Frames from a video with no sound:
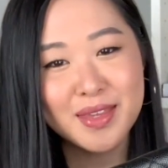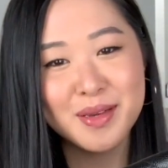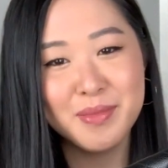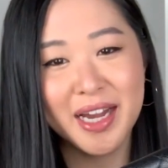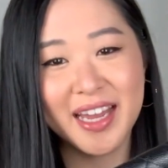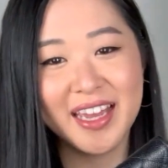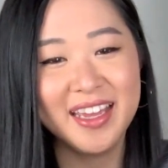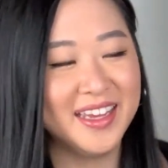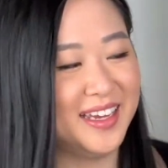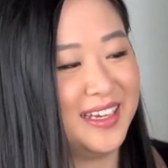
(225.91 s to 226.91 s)
my
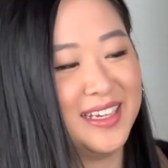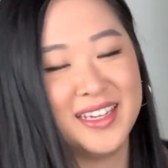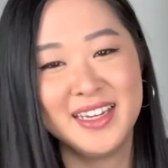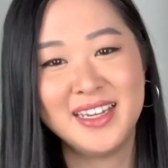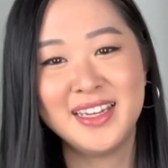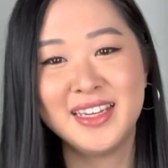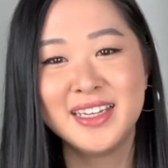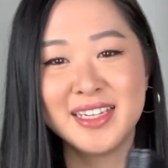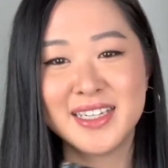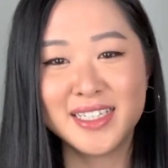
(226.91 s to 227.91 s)

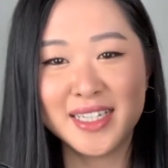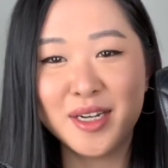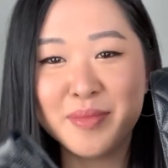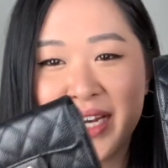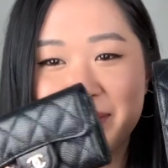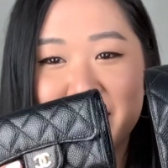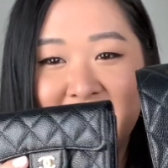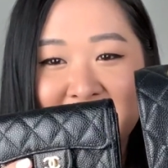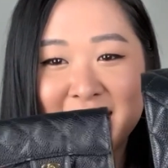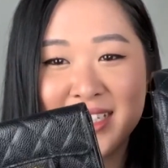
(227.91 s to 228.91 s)
Chanel medium
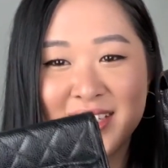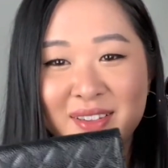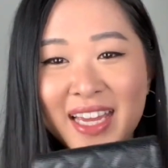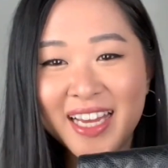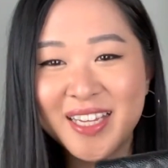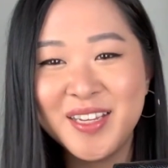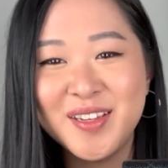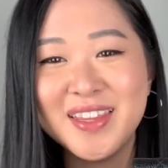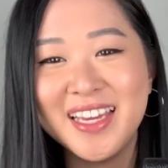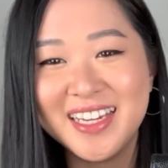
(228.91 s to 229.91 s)
large. Look how
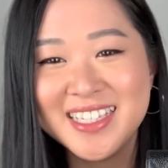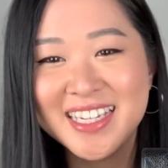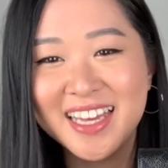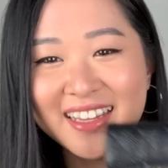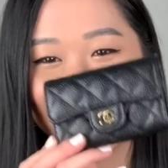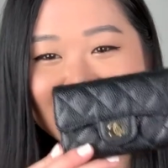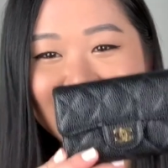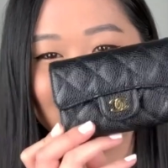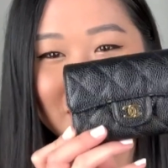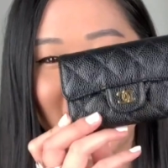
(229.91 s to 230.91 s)
cute they are together. It's like
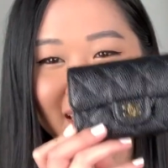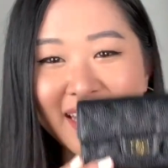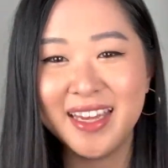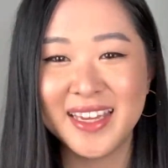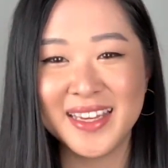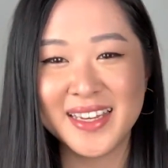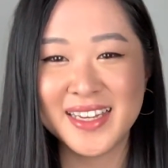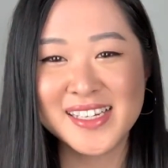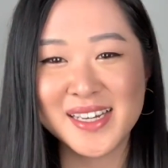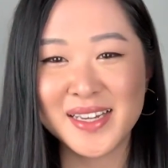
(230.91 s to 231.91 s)
a mini
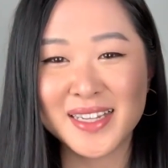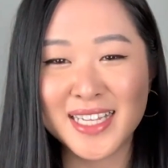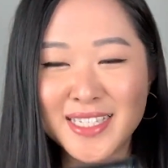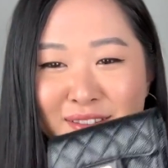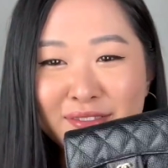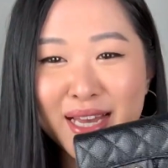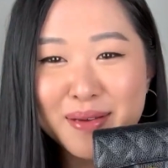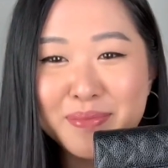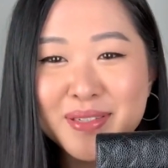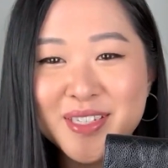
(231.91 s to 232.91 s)
classic
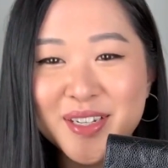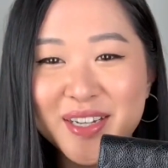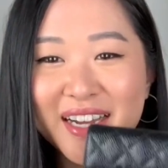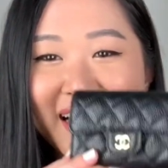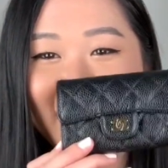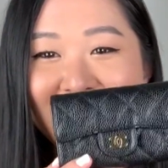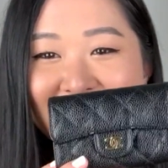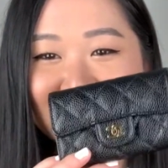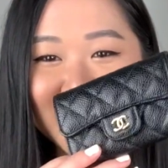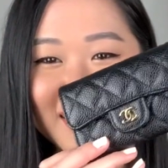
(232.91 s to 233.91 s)
flap, so
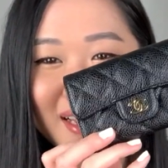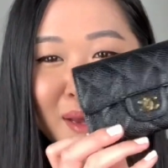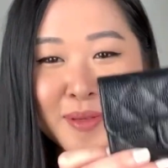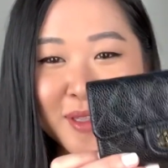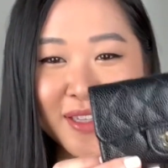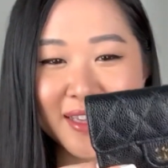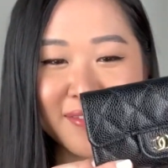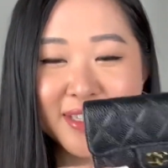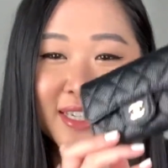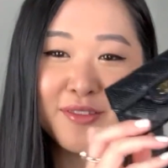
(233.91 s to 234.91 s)
I absolutely love
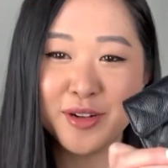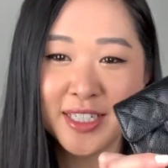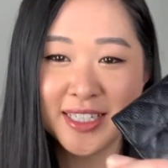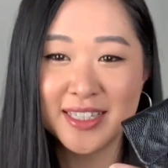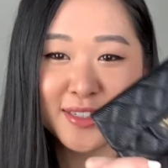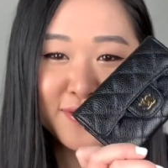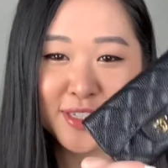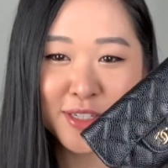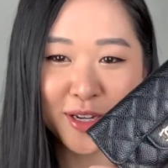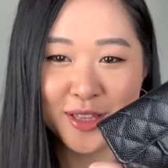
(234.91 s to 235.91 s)
this. I wanted this for so